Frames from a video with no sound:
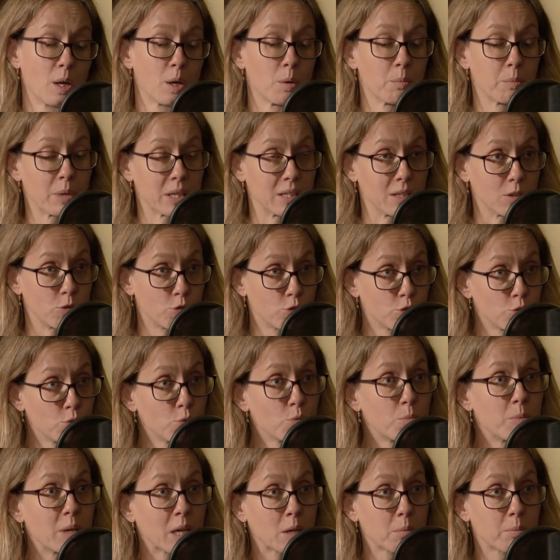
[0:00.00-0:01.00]
But the
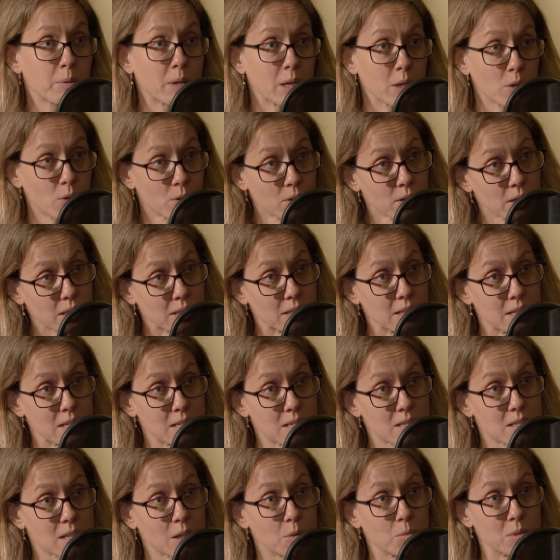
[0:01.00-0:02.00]
two big
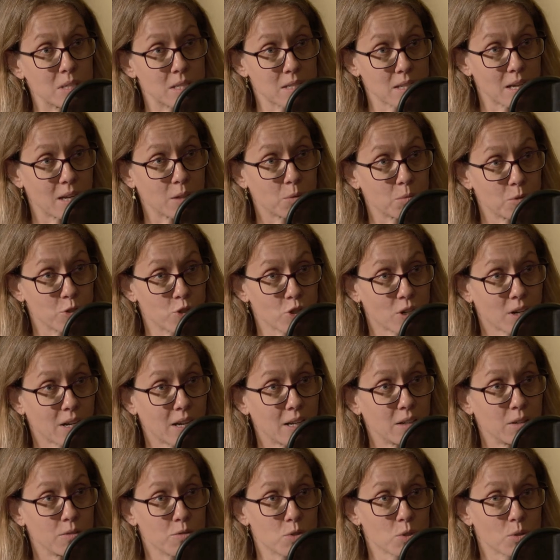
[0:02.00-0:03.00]
priorities that we set, which are
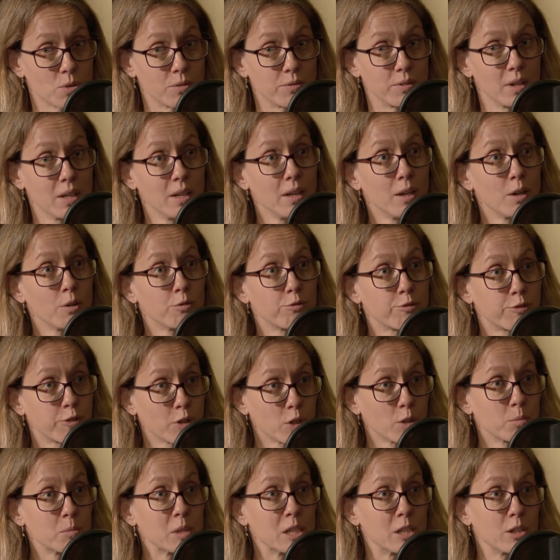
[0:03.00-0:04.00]
kind of sort of
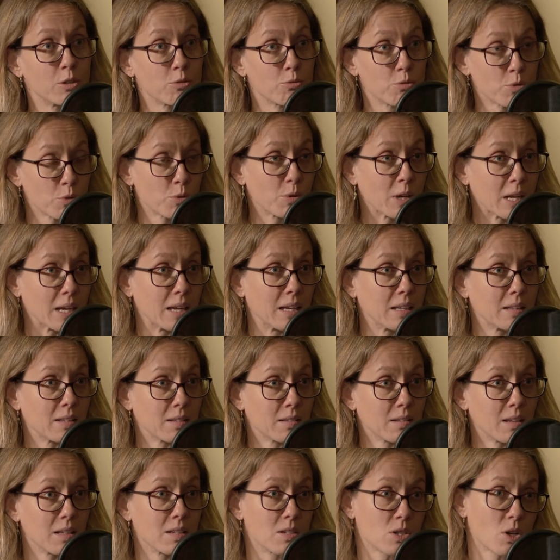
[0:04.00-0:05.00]
firmly
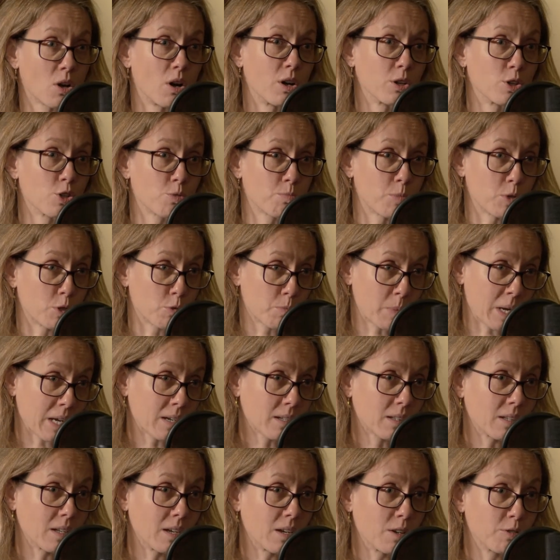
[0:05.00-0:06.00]
rooted in Scottish
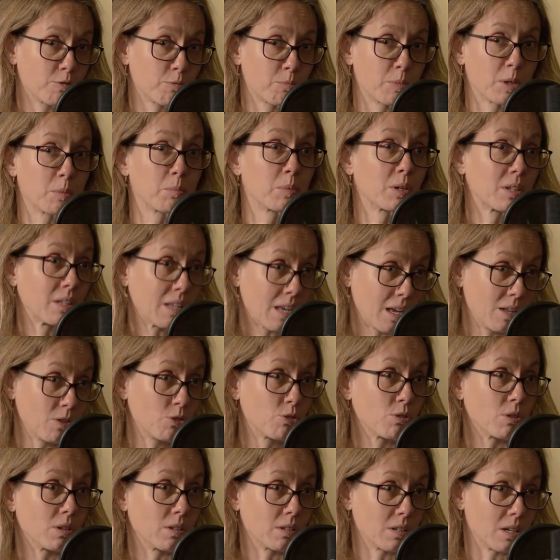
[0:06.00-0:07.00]
perspective, but pertain
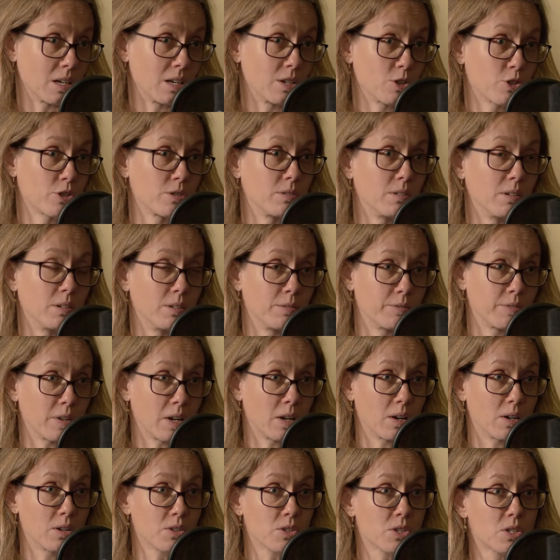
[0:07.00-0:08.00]
to international
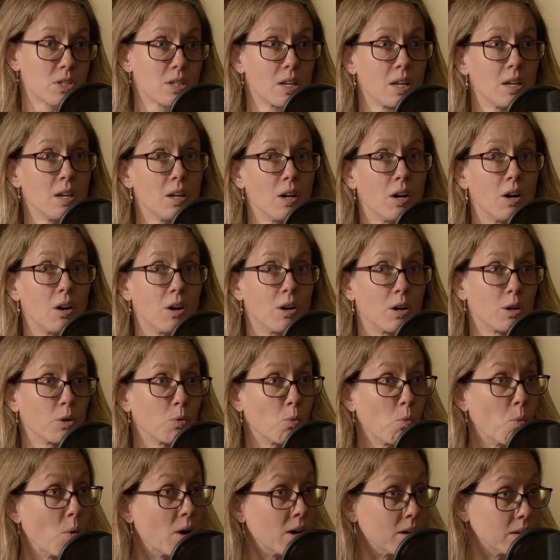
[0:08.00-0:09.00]
affairs, are
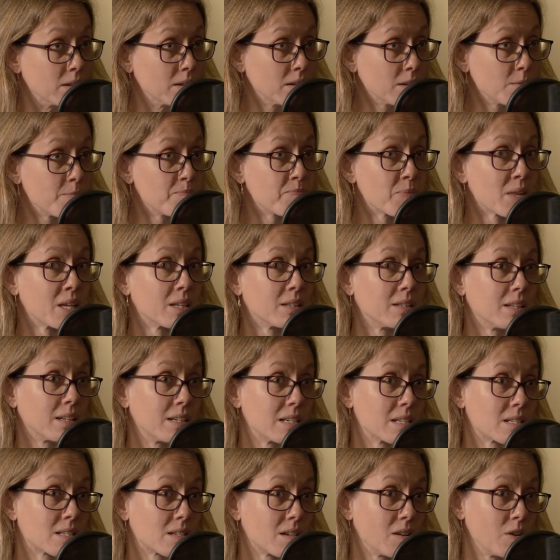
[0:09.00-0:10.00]
one that
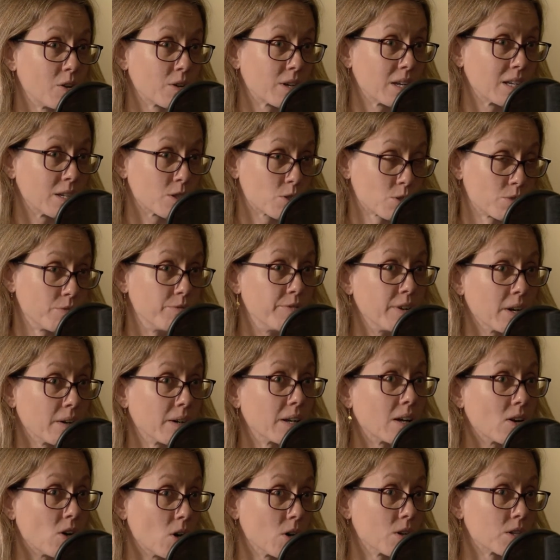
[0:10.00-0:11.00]
is looking at sort of
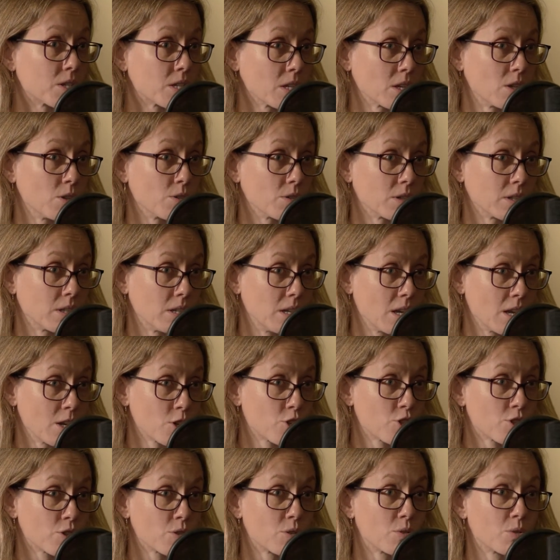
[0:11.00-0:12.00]
very hard security
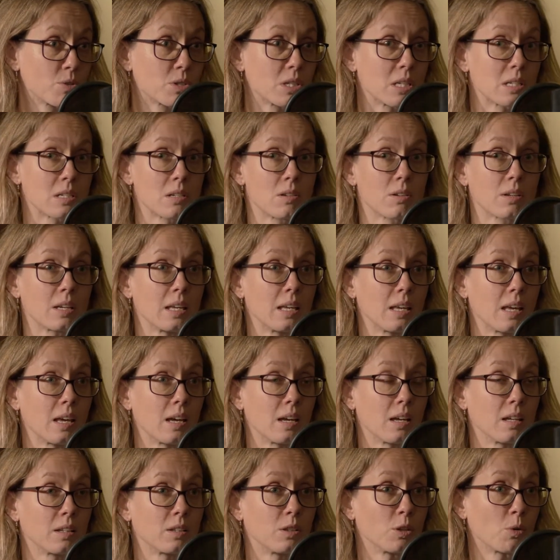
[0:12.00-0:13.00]
issues, is looking
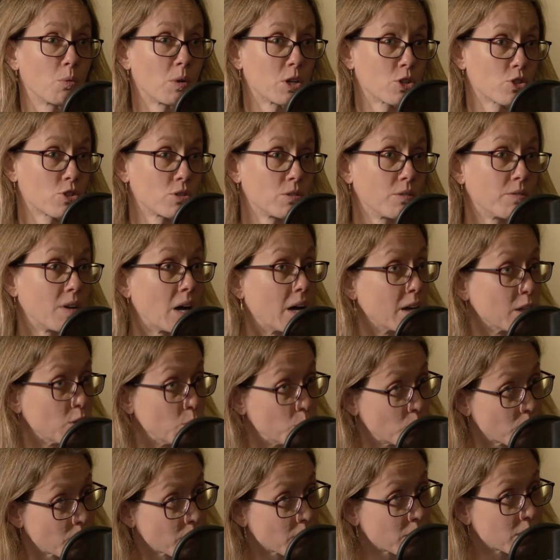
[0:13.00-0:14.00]
at the question of High
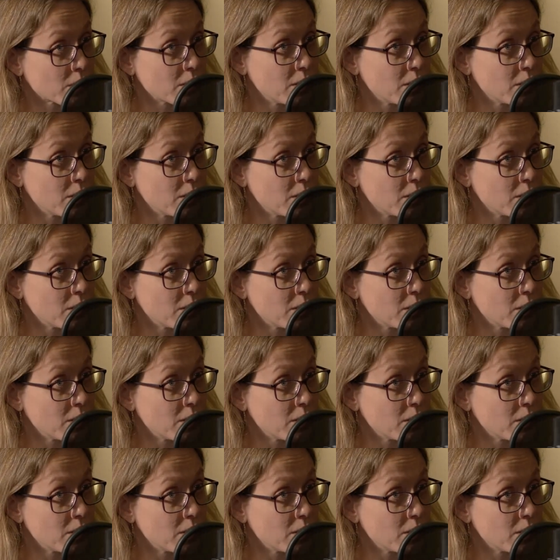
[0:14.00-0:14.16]
North,